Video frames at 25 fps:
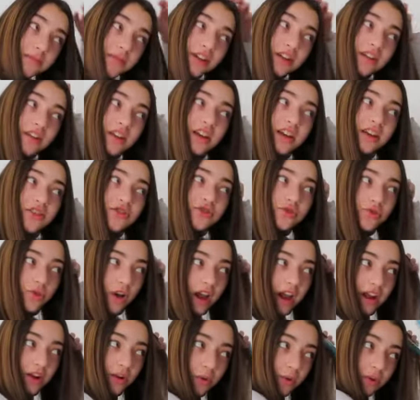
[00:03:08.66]
gonna like
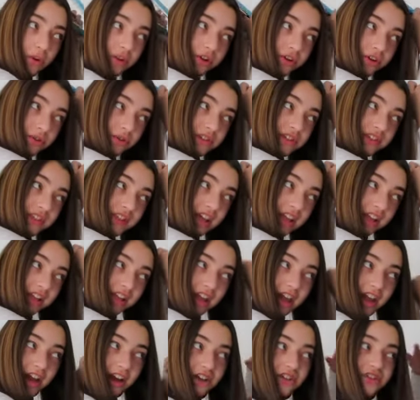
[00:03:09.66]
try to order new
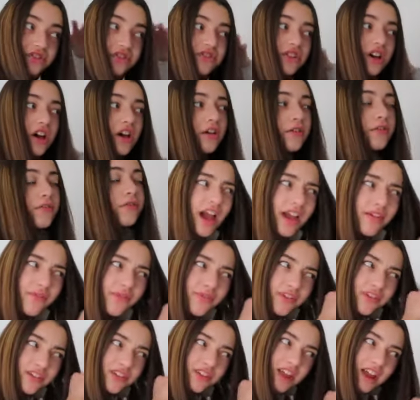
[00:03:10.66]
skincare stuff. I
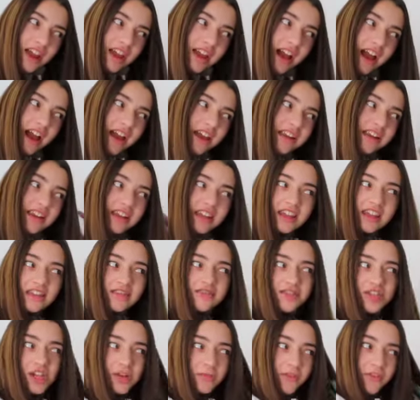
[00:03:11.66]
feel like I
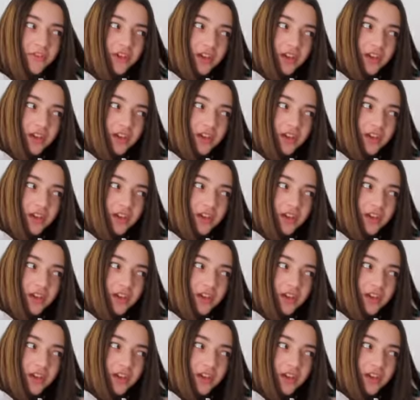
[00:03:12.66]
need some of